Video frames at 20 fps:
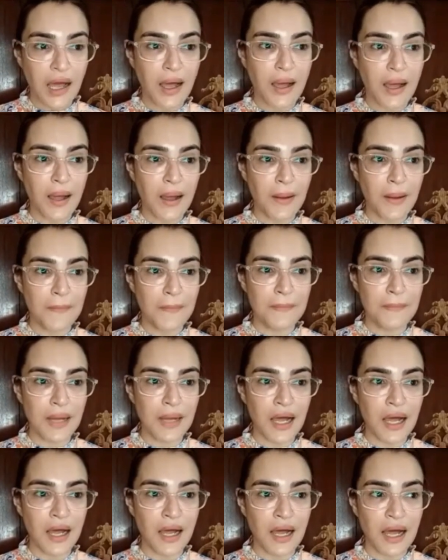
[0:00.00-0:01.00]

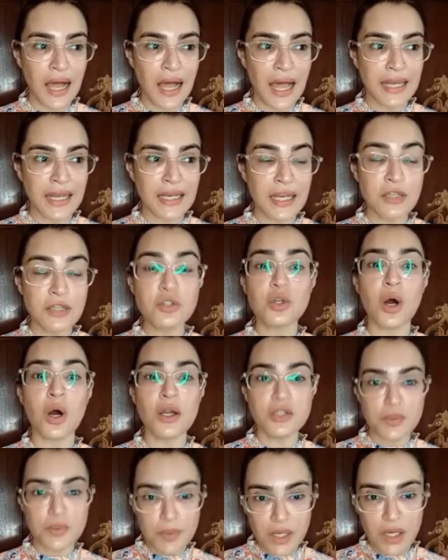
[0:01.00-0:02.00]
And it
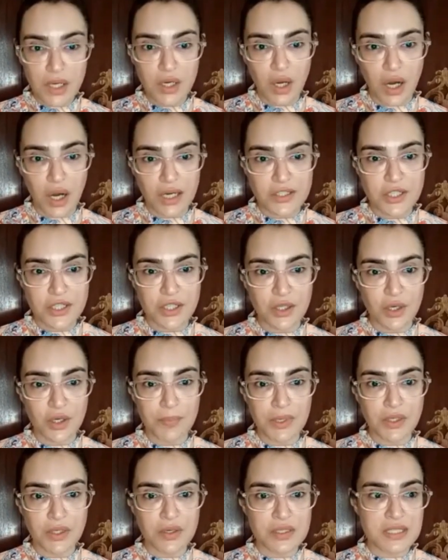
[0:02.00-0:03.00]
taught me a lot, you know,
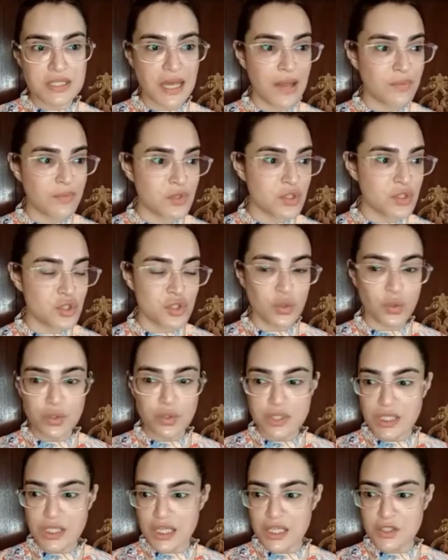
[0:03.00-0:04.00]
because I was
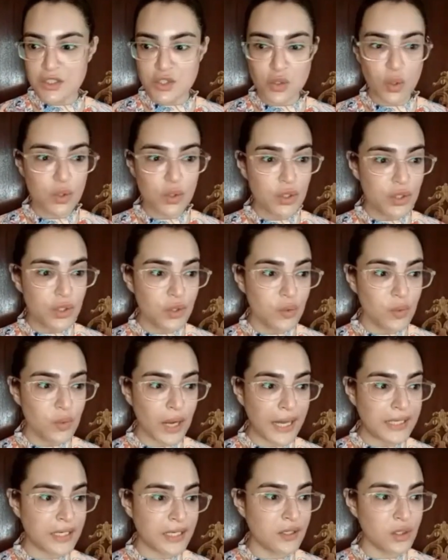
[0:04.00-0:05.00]
totally so new.
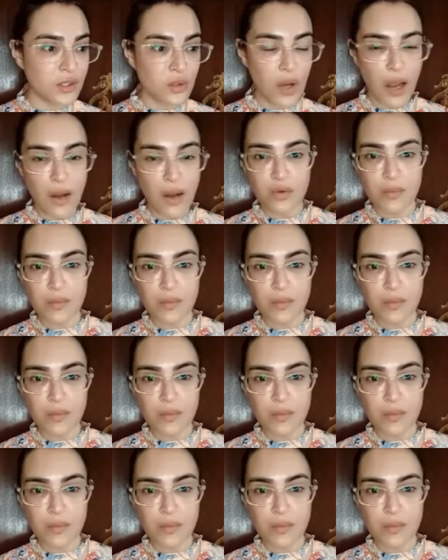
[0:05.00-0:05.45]
I didn't know